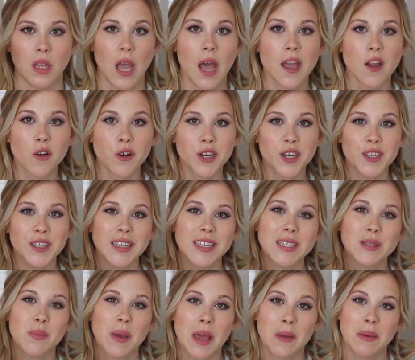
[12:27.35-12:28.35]
I ordered
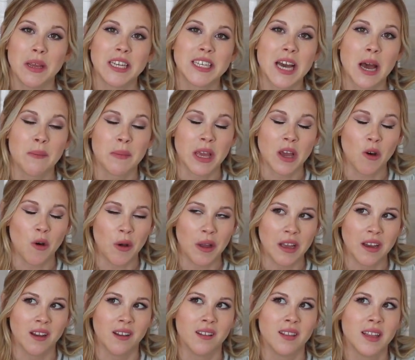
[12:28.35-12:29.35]
this baby tummy
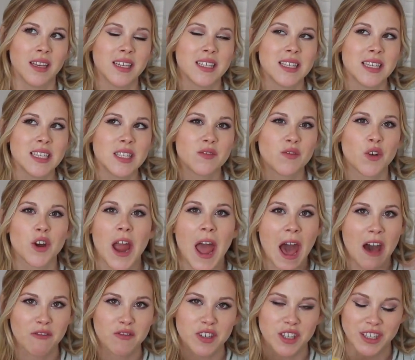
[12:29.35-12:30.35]
oil. This is for
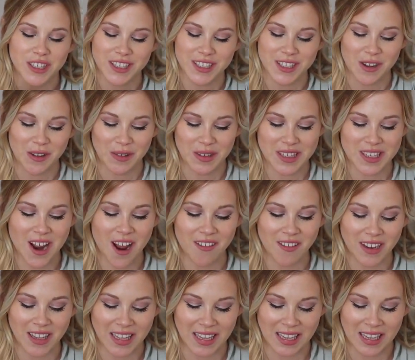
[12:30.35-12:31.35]
after, so it's not
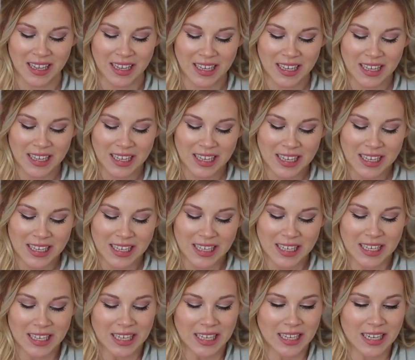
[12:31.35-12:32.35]
really
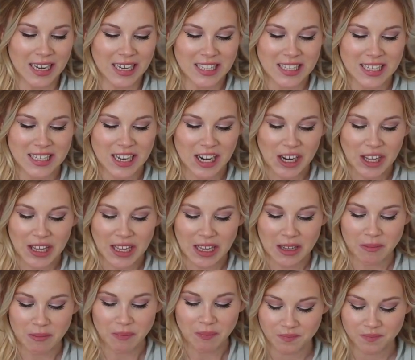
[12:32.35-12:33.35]

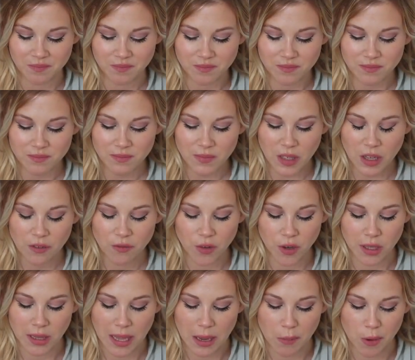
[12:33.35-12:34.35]
necessarily
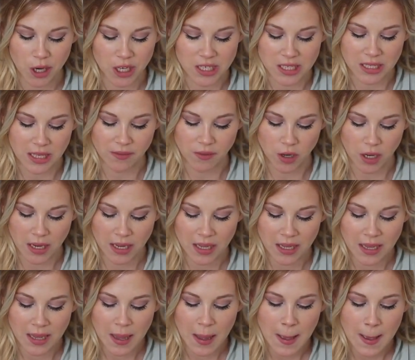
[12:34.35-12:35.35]
for labor and delivery,
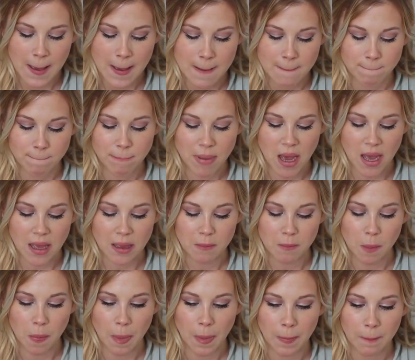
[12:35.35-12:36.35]
but
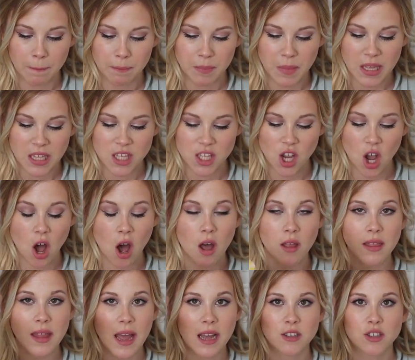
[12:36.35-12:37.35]
it's
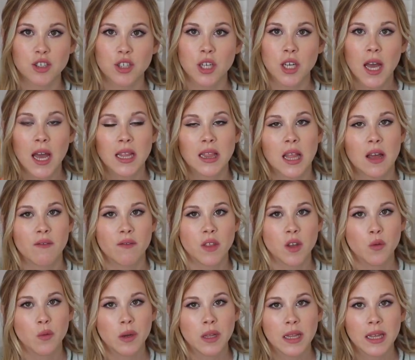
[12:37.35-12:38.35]
all natural. I love the
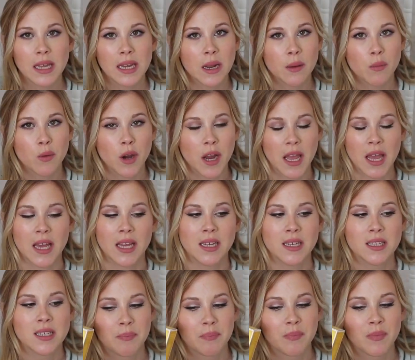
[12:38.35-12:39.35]
Weleda
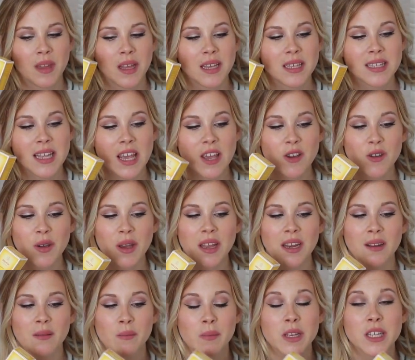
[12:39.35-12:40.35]
brand. They say you
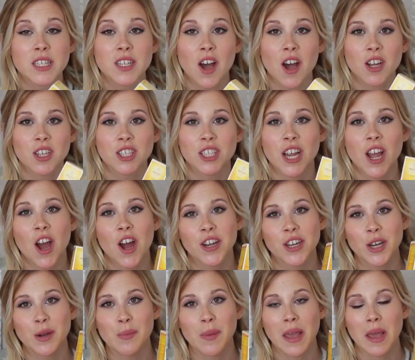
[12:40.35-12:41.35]
can massage it
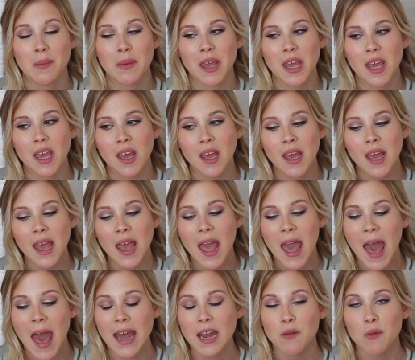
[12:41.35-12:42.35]
on your baby
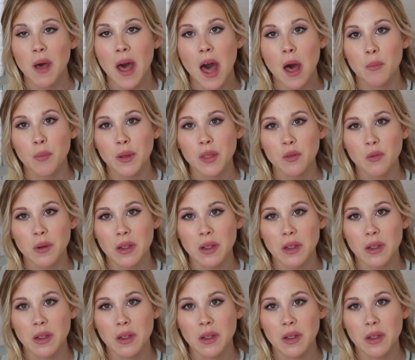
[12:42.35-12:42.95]
and it will help with